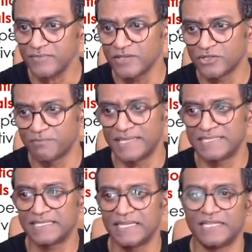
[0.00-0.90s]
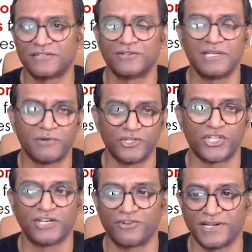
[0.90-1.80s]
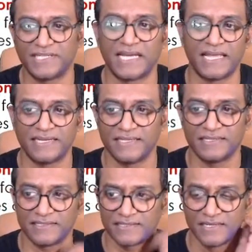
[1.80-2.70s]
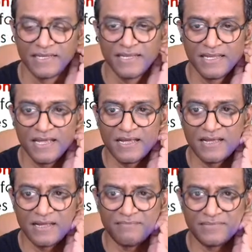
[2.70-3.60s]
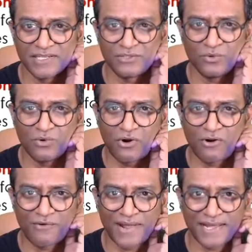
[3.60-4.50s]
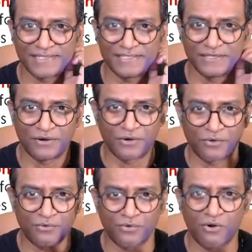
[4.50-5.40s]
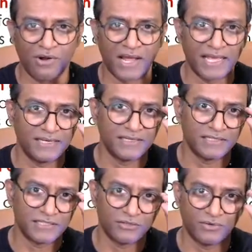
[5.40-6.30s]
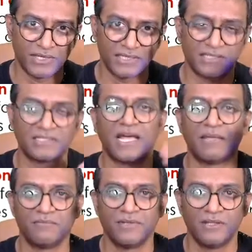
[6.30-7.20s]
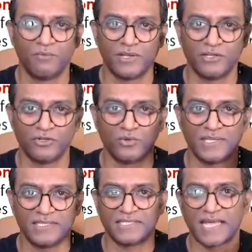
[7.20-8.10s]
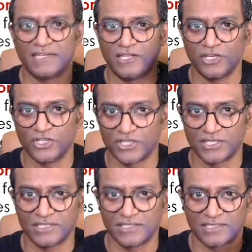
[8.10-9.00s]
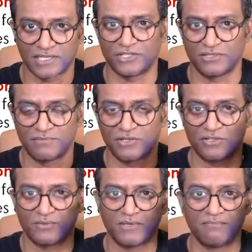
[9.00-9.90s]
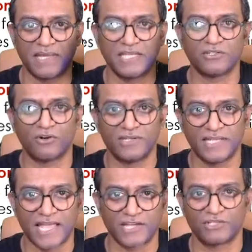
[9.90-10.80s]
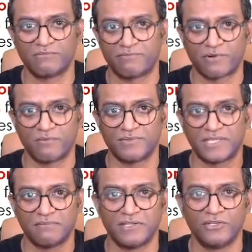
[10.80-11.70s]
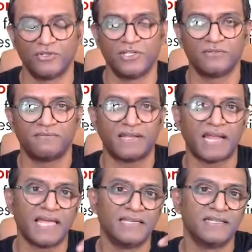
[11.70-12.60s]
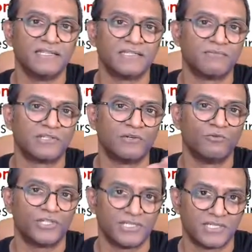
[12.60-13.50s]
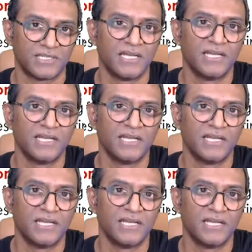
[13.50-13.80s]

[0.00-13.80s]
So basically, it's really about generating ideas. There's no correct or wrong ideas during the time when you're doing this ideation section, because when based on the actionable problem statement, you need to find ideas and solutions.